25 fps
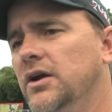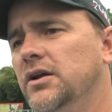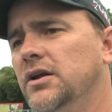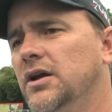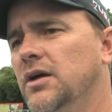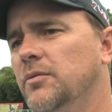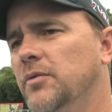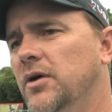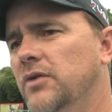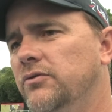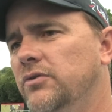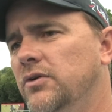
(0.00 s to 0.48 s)
to
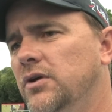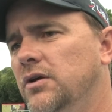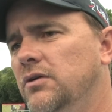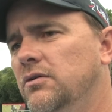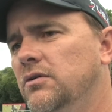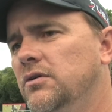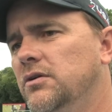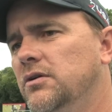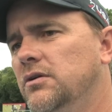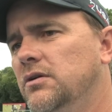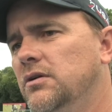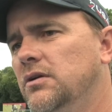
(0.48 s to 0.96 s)
come over
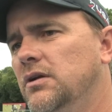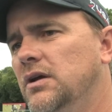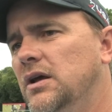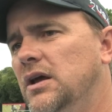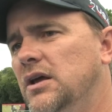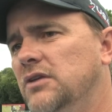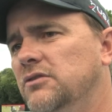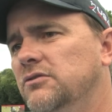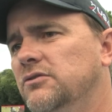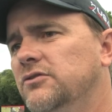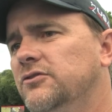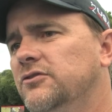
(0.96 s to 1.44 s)
here
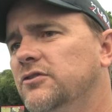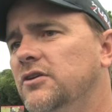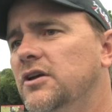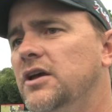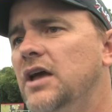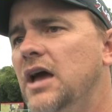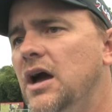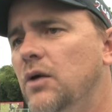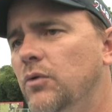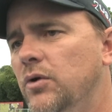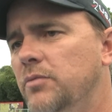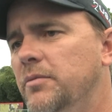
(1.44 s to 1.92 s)
and see
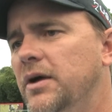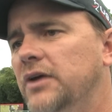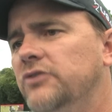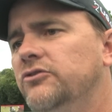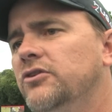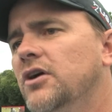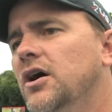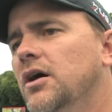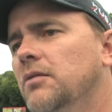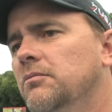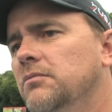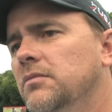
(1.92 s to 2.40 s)
how we match
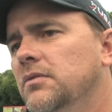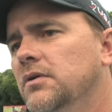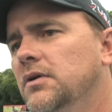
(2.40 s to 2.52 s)
up